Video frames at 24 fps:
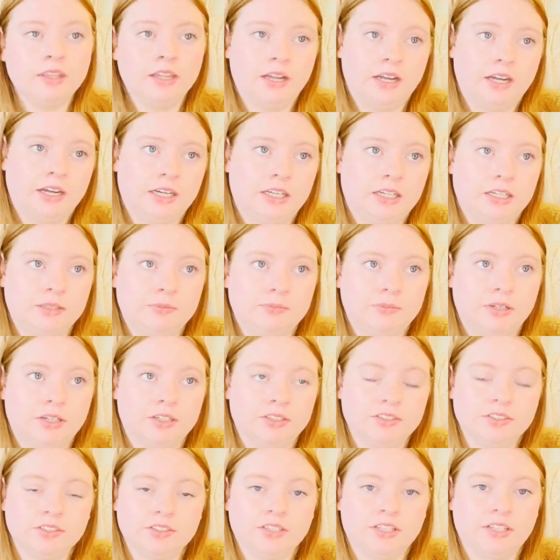
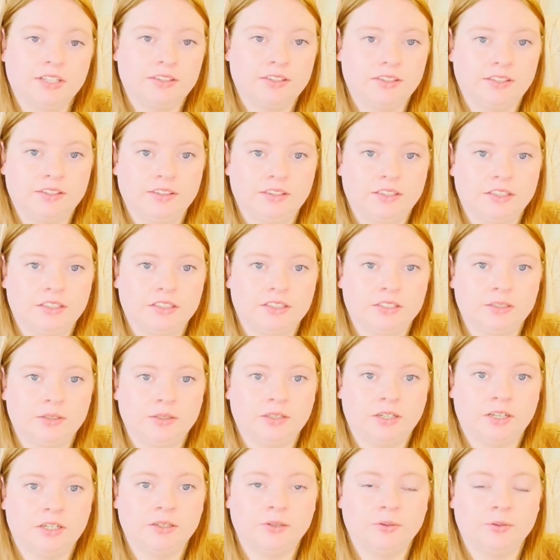underneath, I think
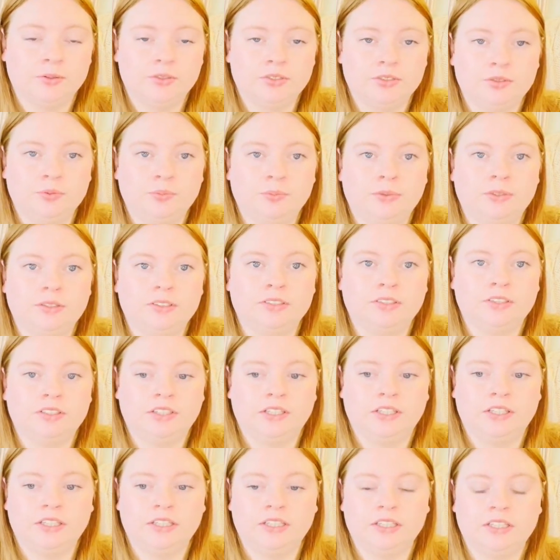I'm going to put
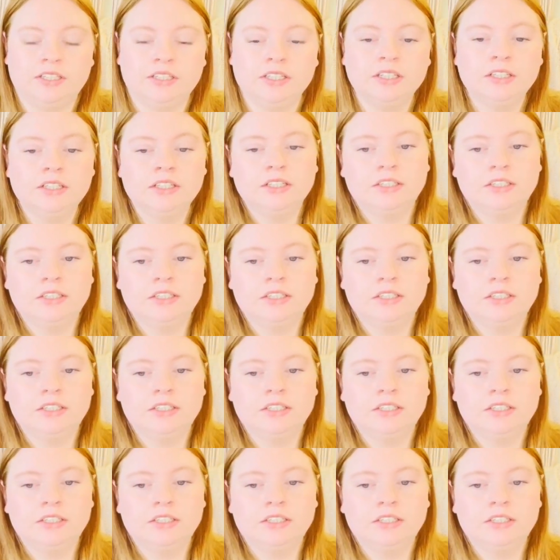the